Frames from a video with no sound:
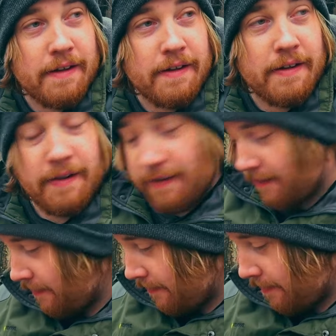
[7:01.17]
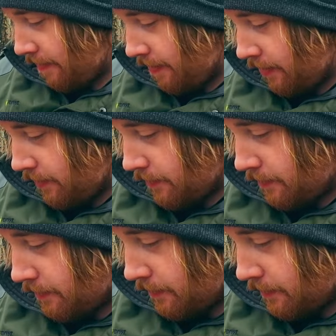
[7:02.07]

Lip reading: No one is speaking in this clip.